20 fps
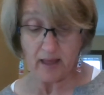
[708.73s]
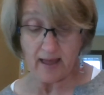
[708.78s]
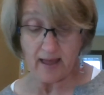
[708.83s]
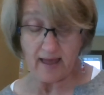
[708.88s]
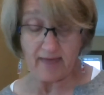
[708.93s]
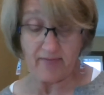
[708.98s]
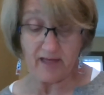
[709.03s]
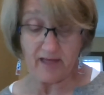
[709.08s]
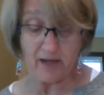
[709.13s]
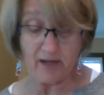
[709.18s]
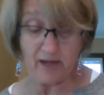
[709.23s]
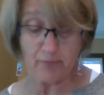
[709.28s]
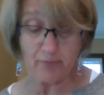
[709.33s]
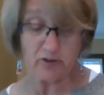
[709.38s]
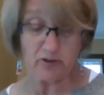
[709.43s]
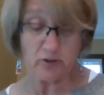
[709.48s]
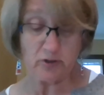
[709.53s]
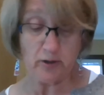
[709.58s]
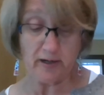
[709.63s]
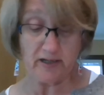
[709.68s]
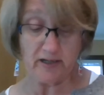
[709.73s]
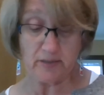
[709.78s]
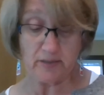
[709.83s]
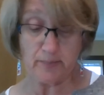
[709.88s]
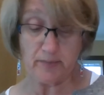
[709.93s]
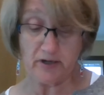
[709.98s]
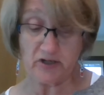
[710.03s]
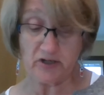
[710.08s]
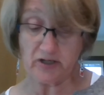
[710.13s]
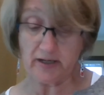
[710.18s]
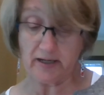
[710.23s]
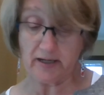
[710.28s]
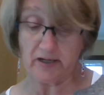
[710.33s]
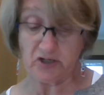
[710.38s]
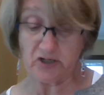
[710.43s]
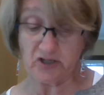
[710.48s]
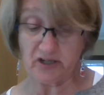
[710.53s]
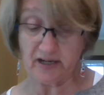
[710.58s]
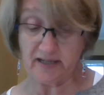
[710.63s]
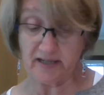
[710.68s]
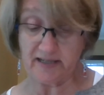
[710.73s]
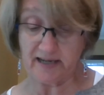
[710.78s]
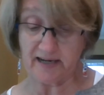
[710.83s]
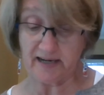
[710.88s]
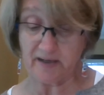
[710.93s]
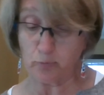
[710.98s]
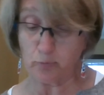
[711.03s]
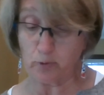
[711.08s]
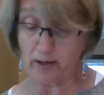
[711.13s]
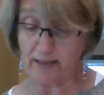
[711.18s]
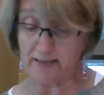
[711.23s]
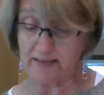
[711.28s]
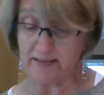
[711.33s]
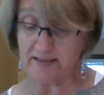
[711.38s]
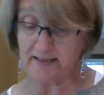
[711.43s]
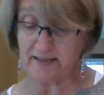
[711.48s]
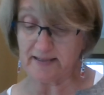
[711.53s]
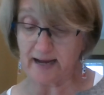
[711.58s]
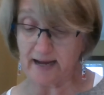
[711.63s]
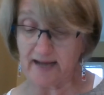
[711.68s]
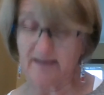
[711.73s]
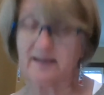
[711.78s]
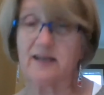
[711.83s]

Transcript: and then returning to Michigan, she attended Wayne State